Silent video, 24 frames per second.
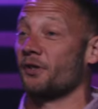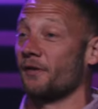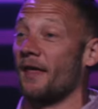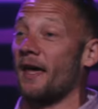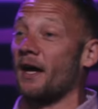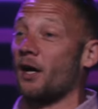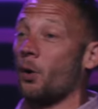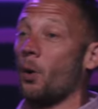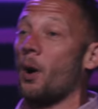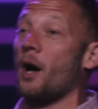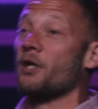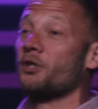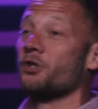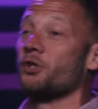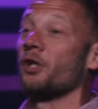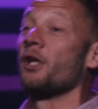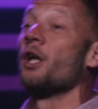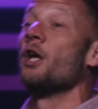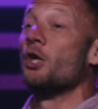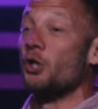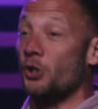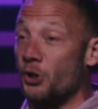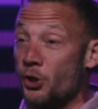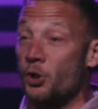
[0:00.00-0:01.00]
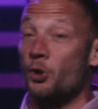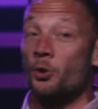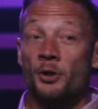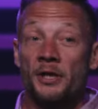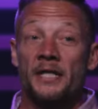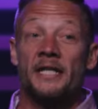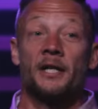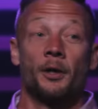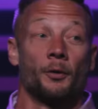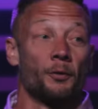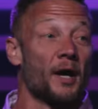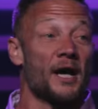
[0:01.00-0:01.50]
to that question, you
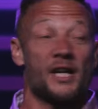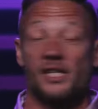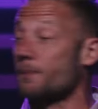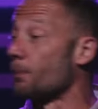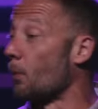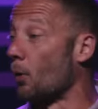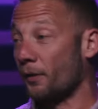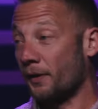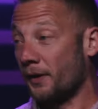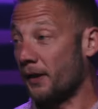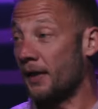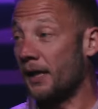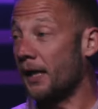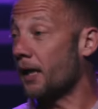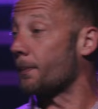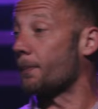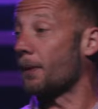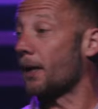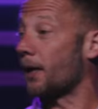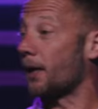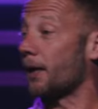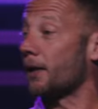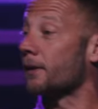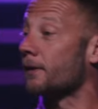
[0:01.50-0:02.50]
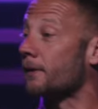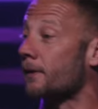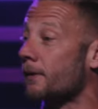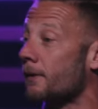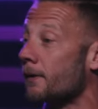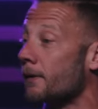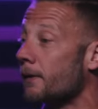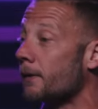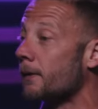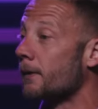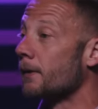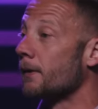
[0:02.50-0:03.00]
need to rest more than anybody.
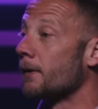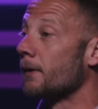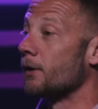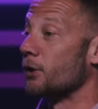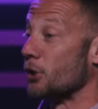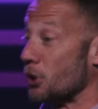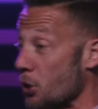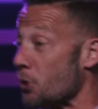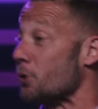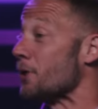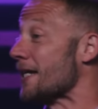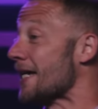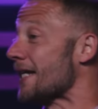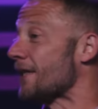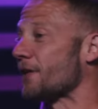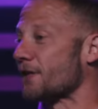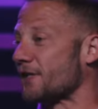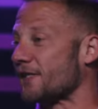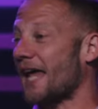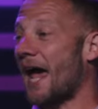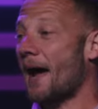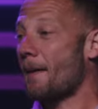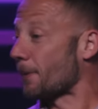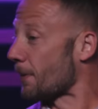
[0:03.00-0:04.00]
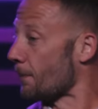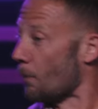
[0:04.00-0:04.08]
You need the Sabbath